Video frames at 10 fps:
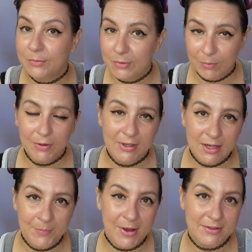We were
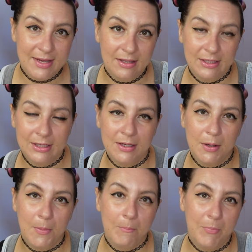thinking about sailing,
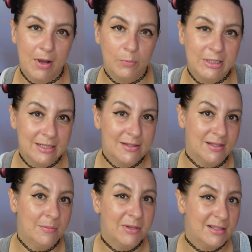but we did
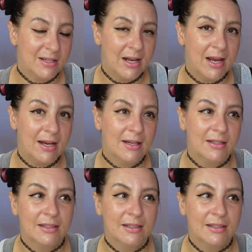sleep in today.